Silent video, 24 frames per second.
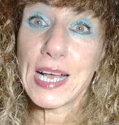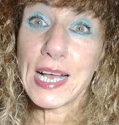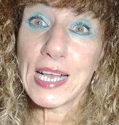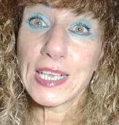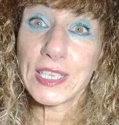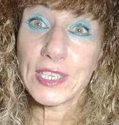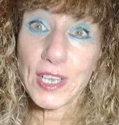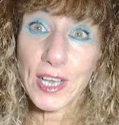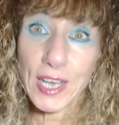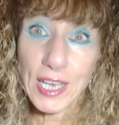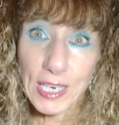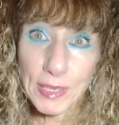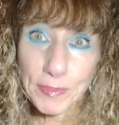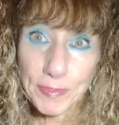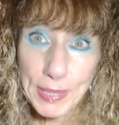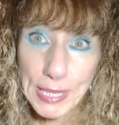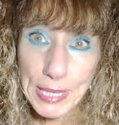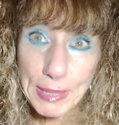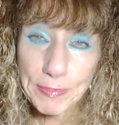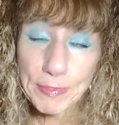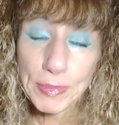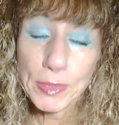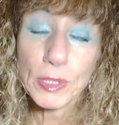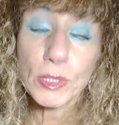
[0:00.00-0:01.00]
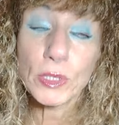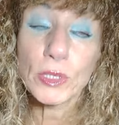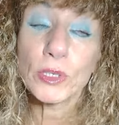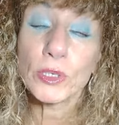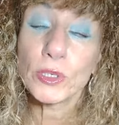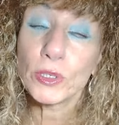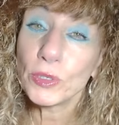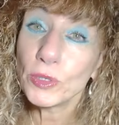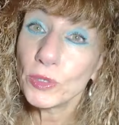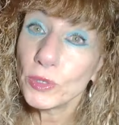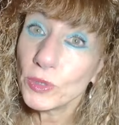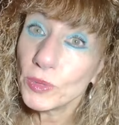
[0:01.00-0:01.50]
A lot of people
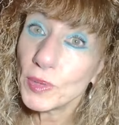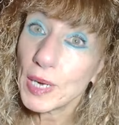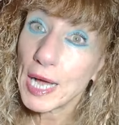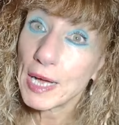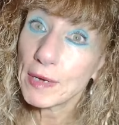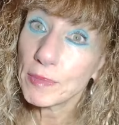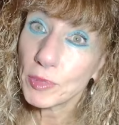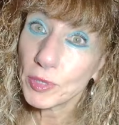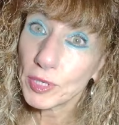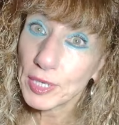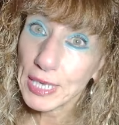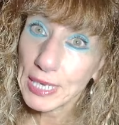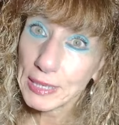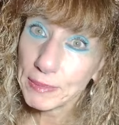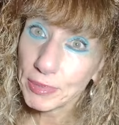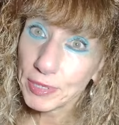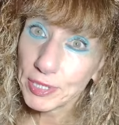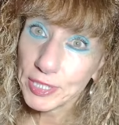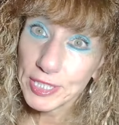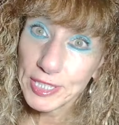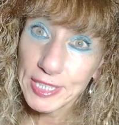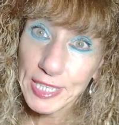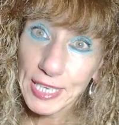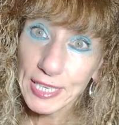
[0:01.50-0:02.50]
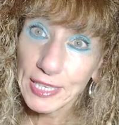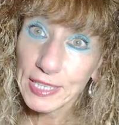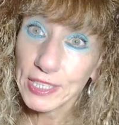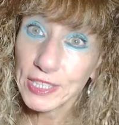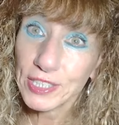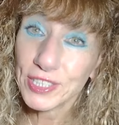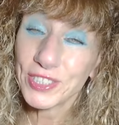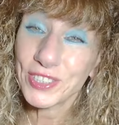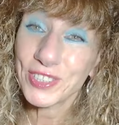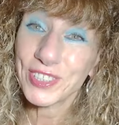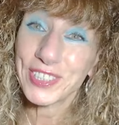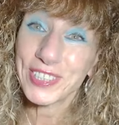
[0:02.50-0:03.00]
who have borderline personality
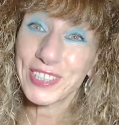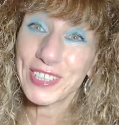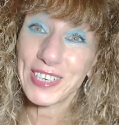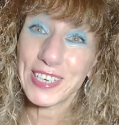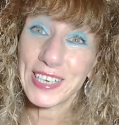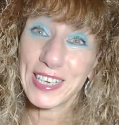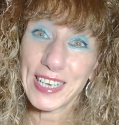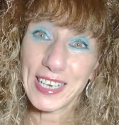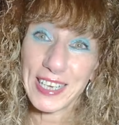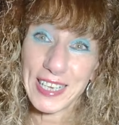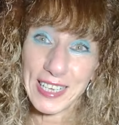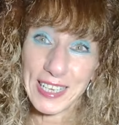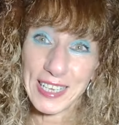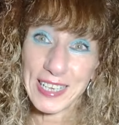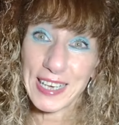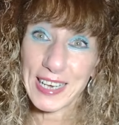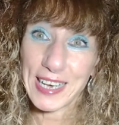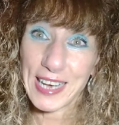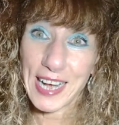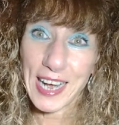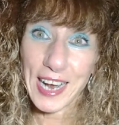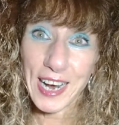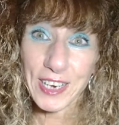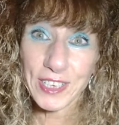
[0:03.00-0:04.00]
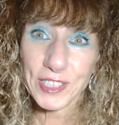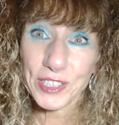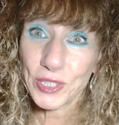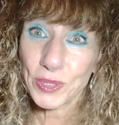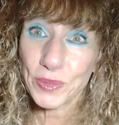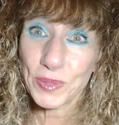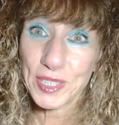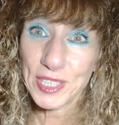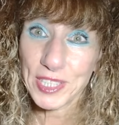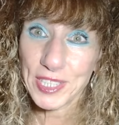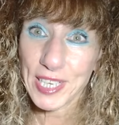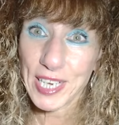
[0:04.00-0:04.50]
disorder are
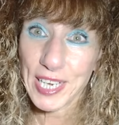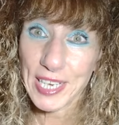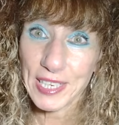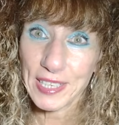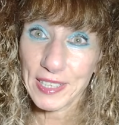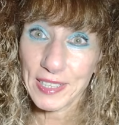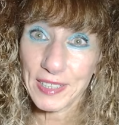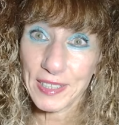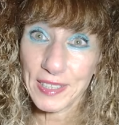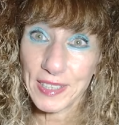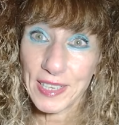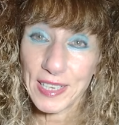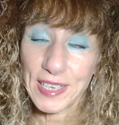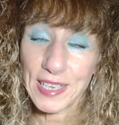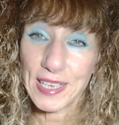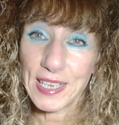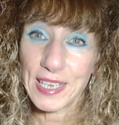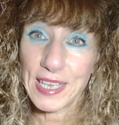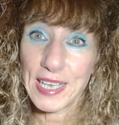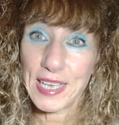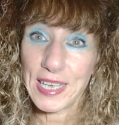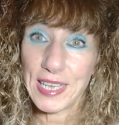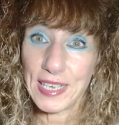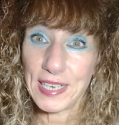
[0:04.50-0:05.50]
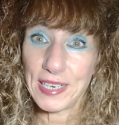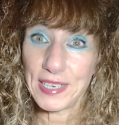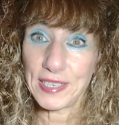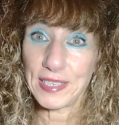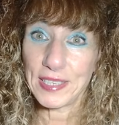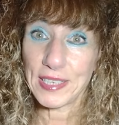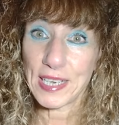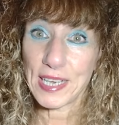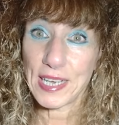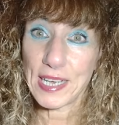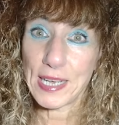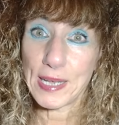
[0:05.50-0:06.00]
suicidal
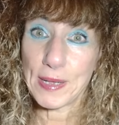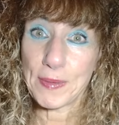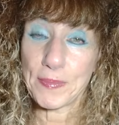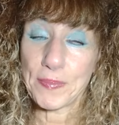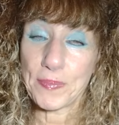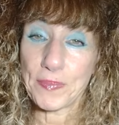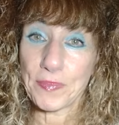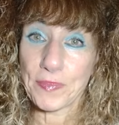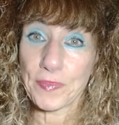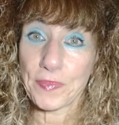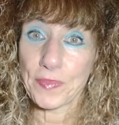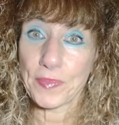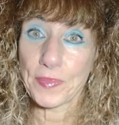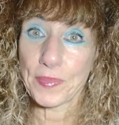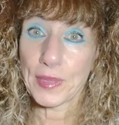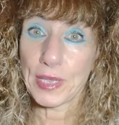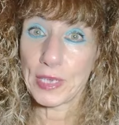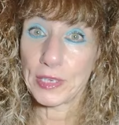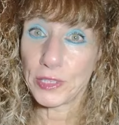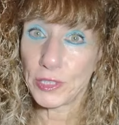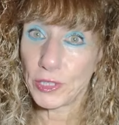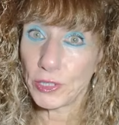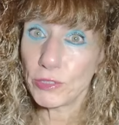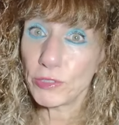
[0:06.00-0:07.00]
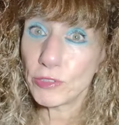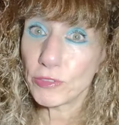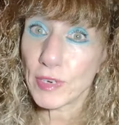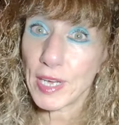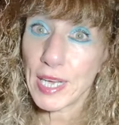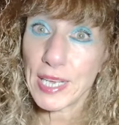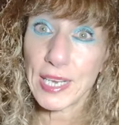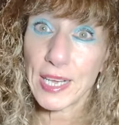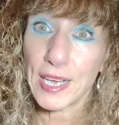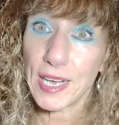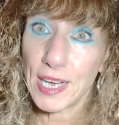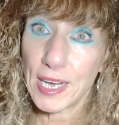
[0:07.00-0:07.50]
and do
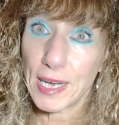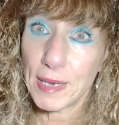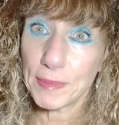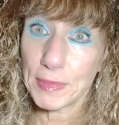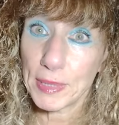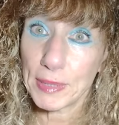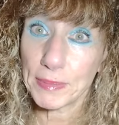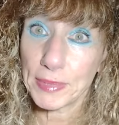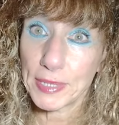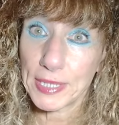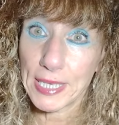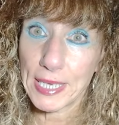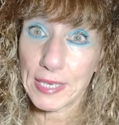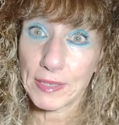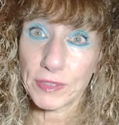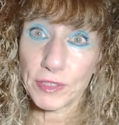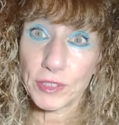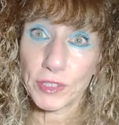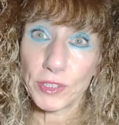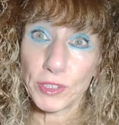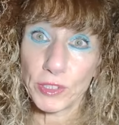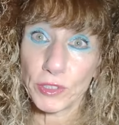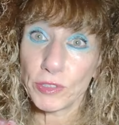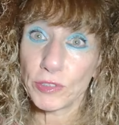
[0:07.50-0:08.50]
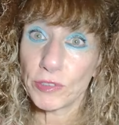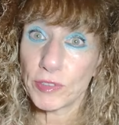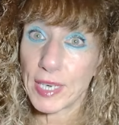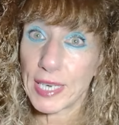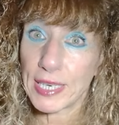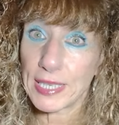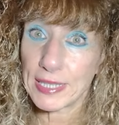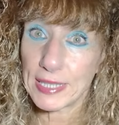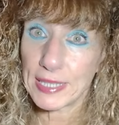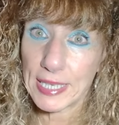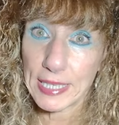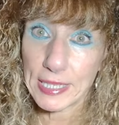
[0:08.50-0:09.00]
try to harm themselves, do
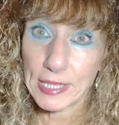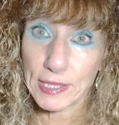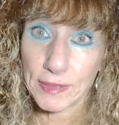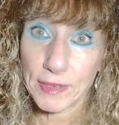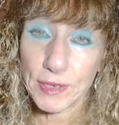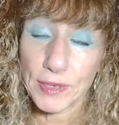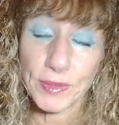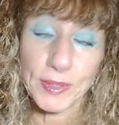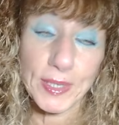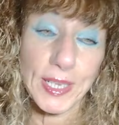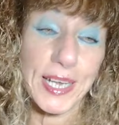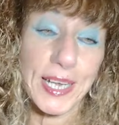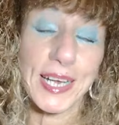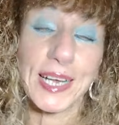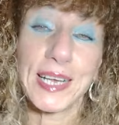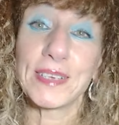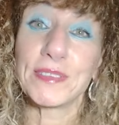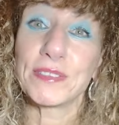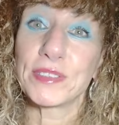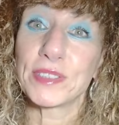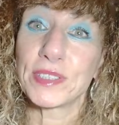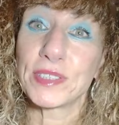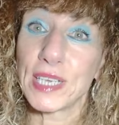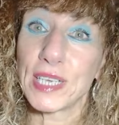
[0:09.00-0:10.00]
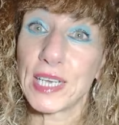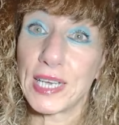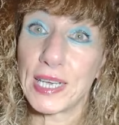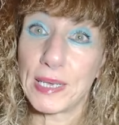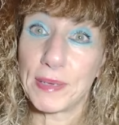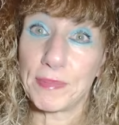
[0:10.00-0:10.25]
try to take their own lives.